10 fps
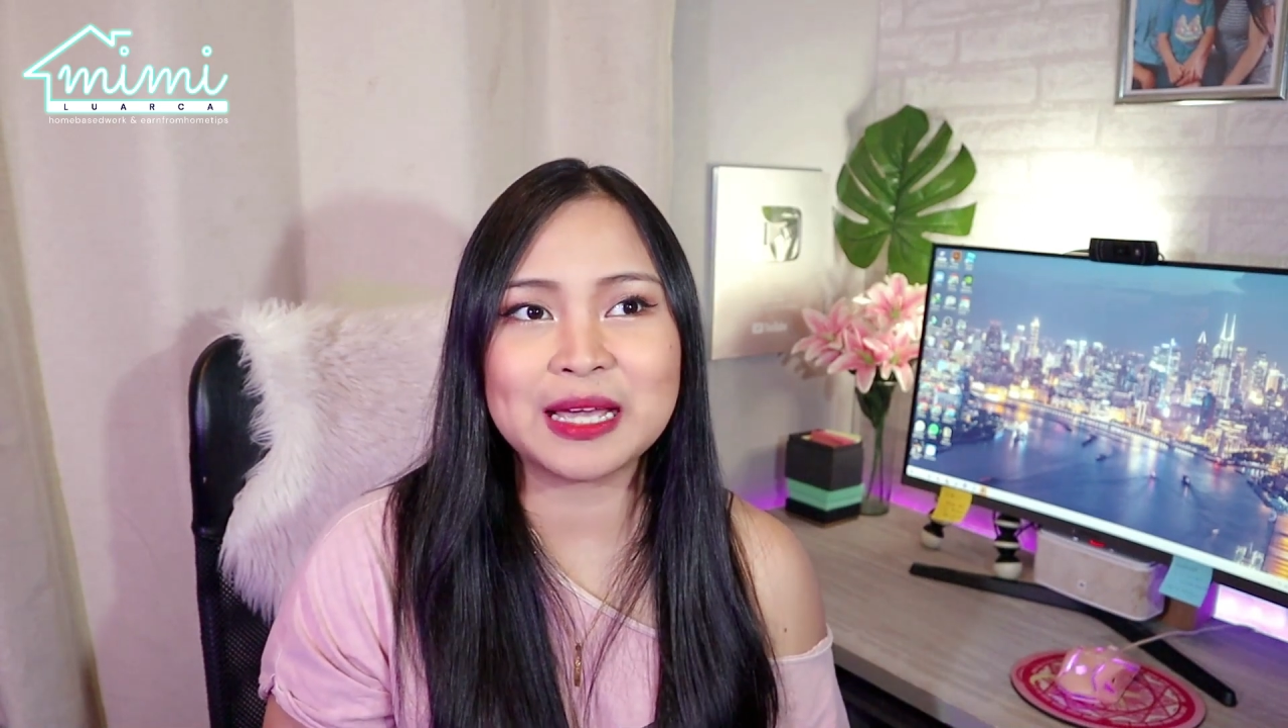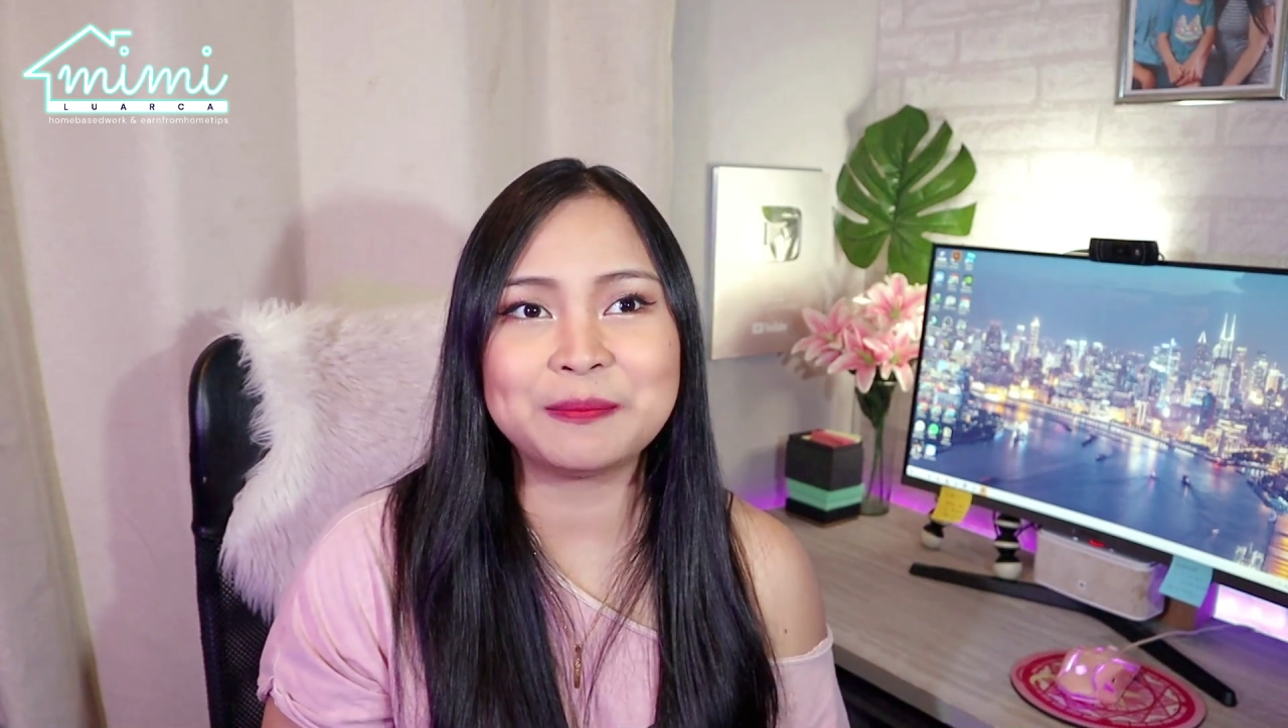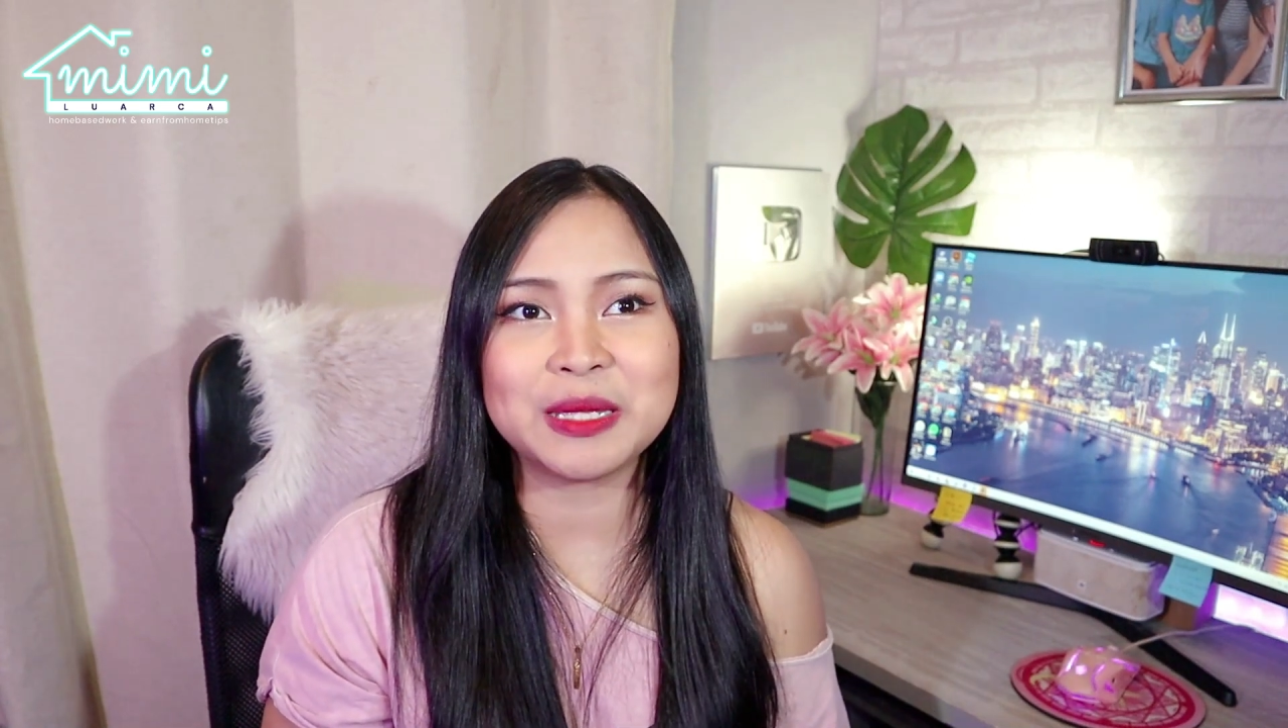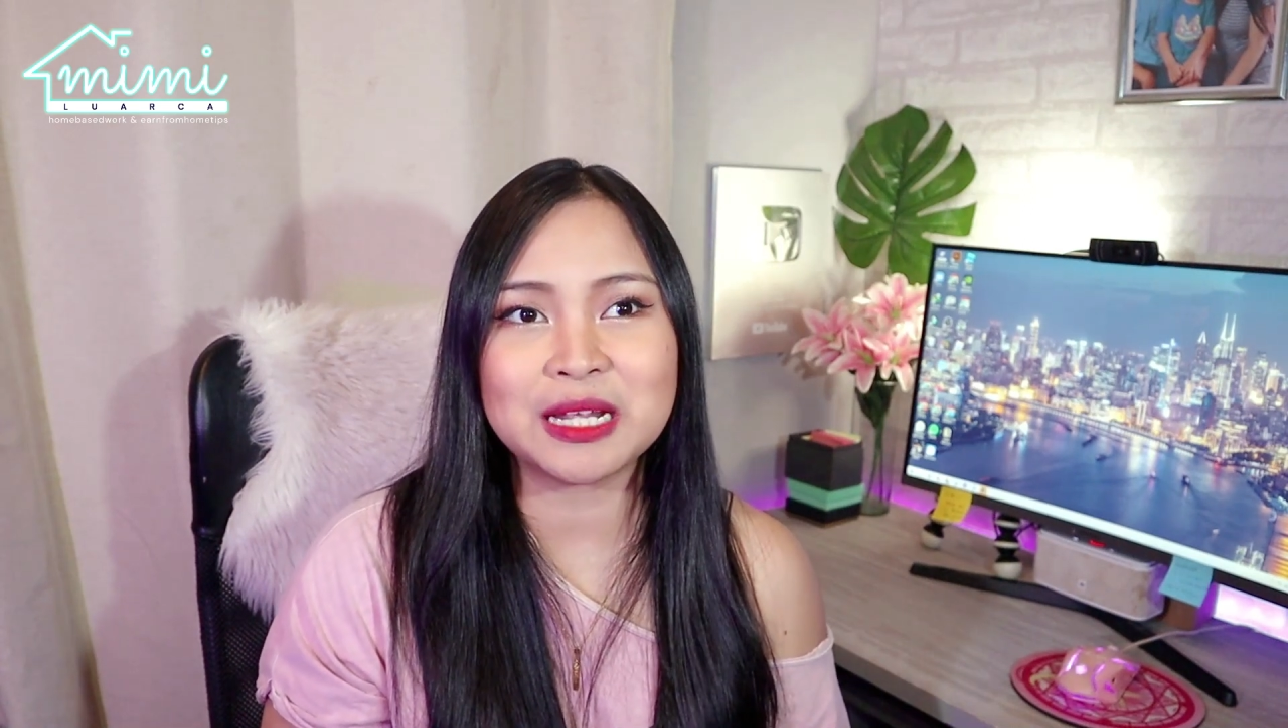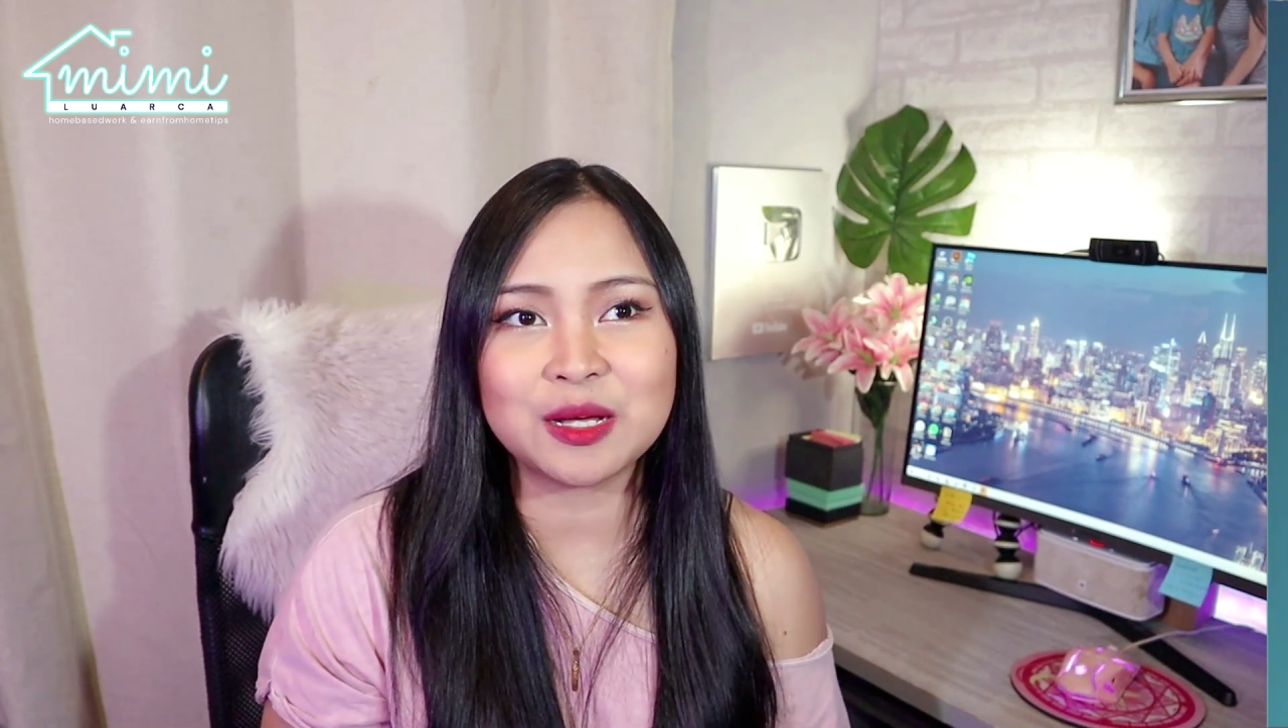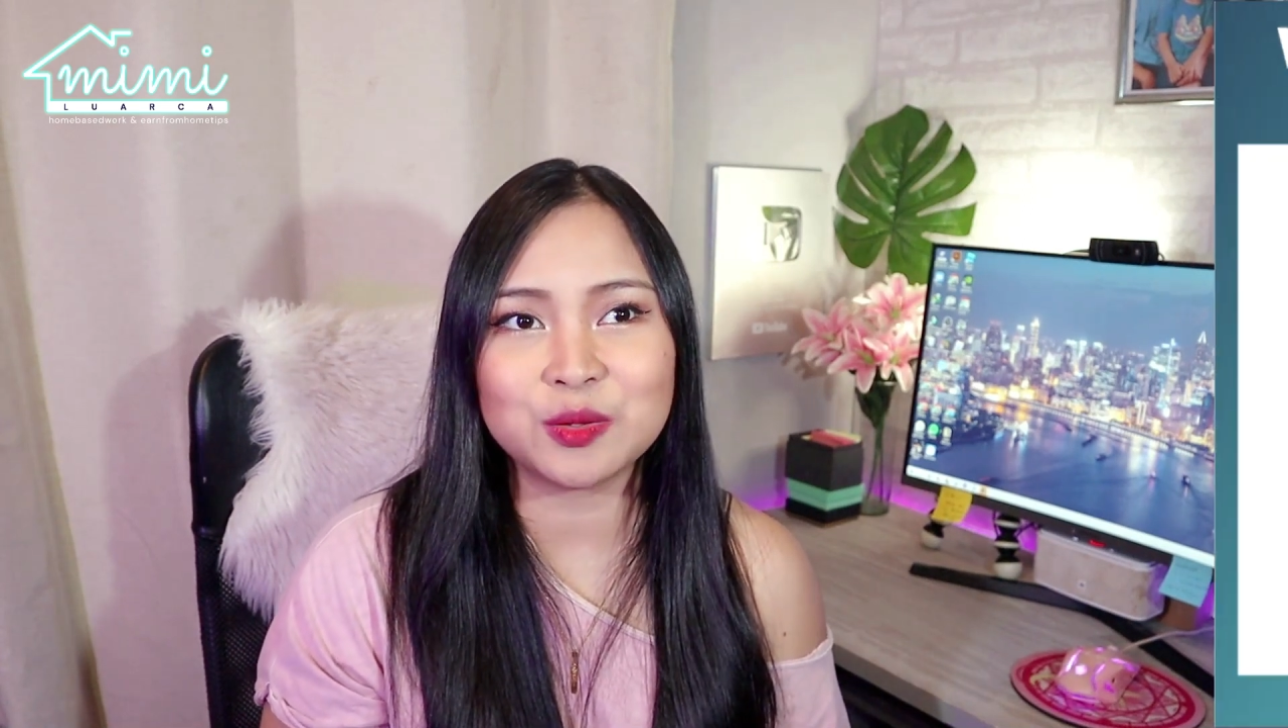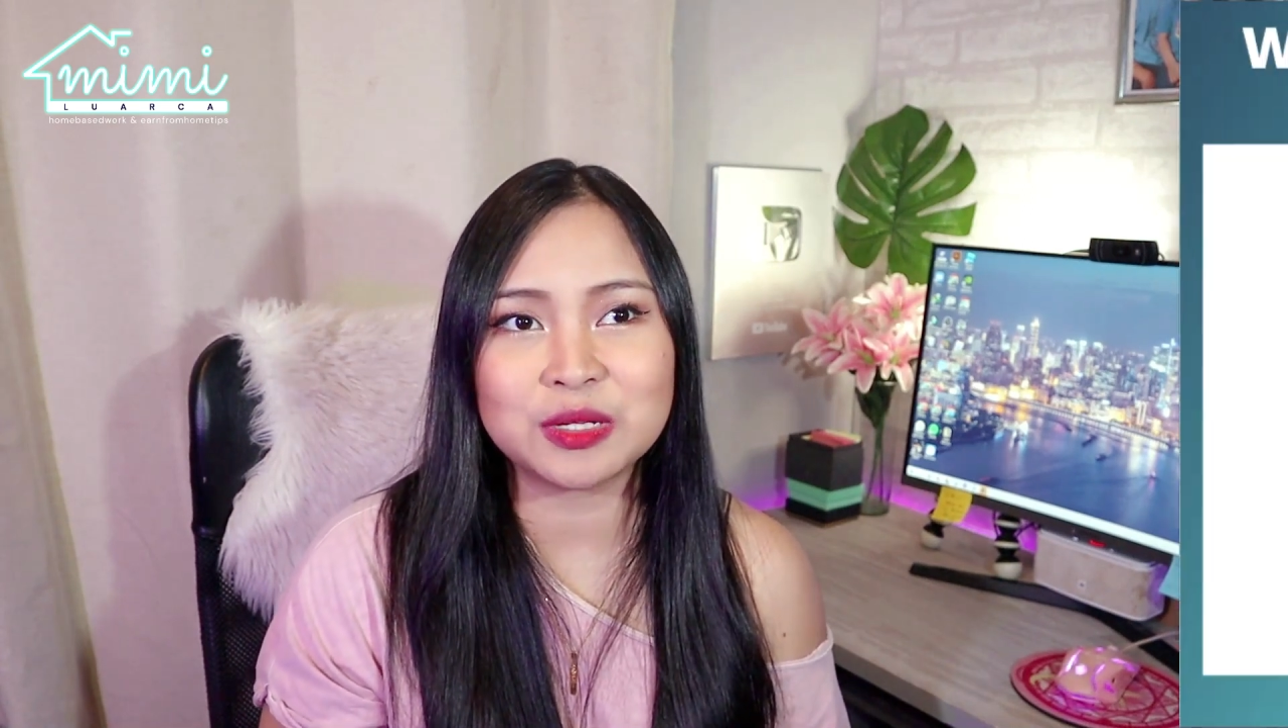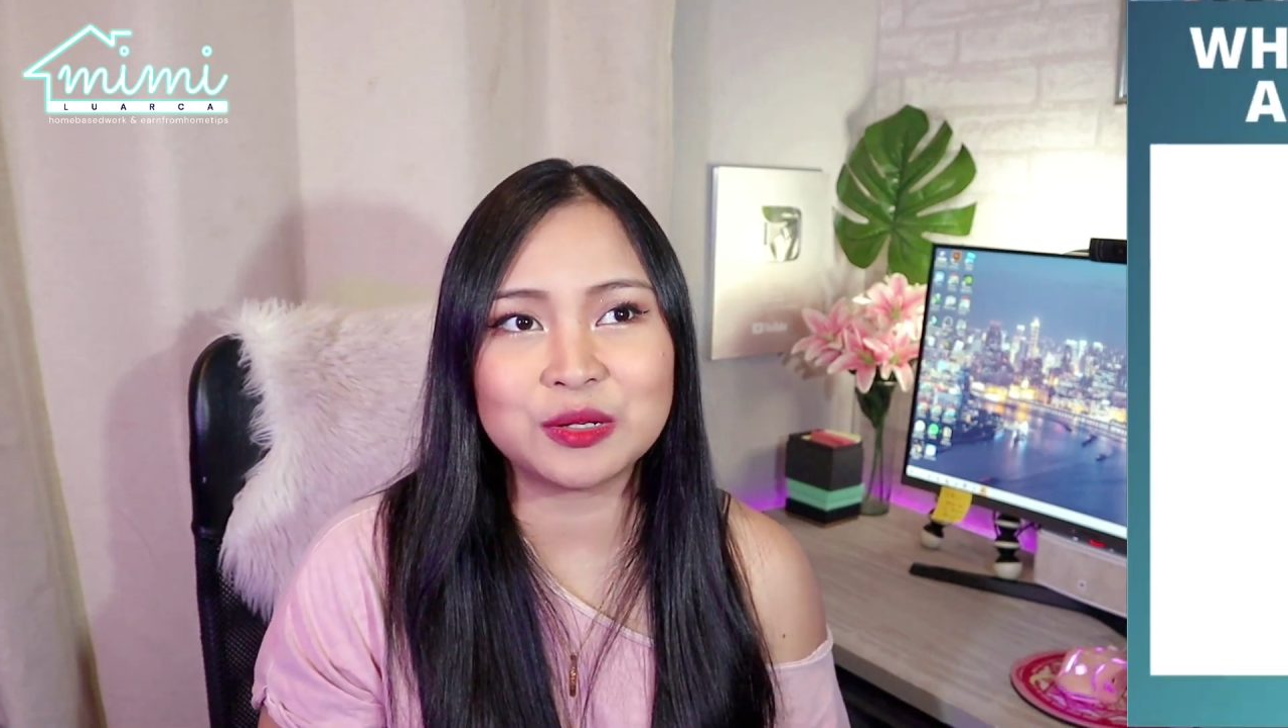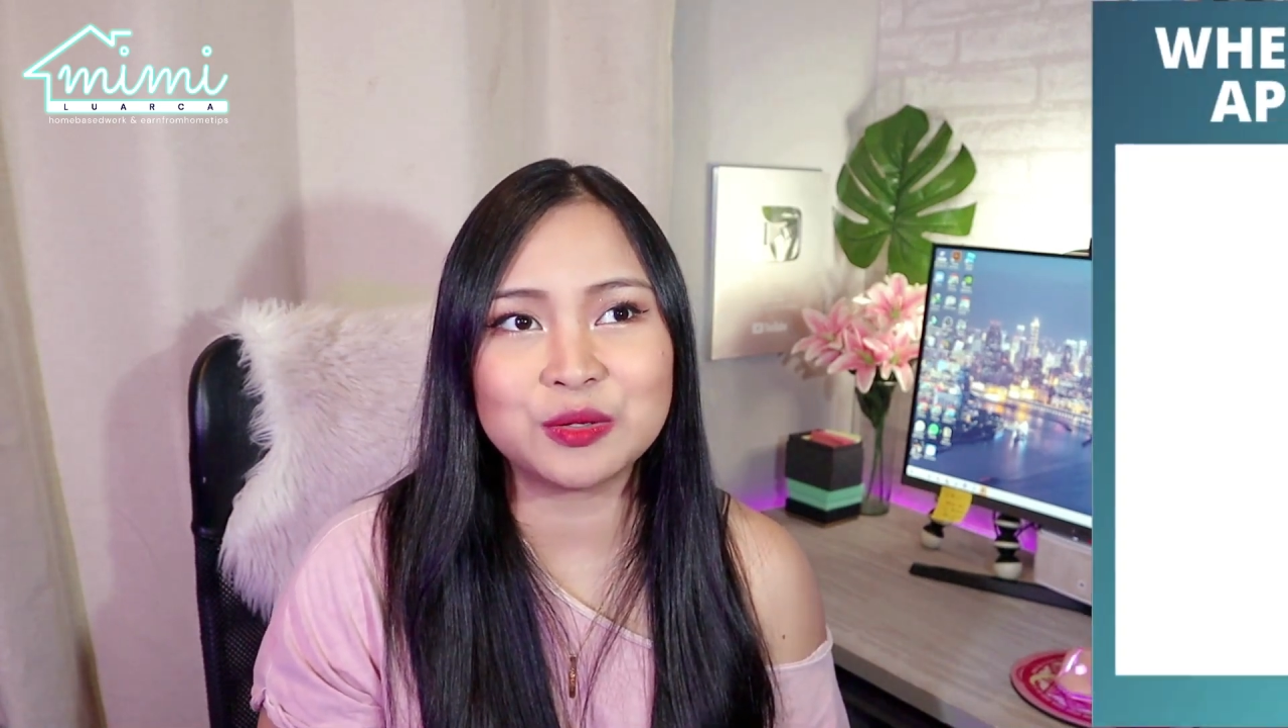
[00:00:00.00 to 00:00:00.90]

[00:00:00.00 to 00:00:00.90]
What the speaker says: ang pinakauna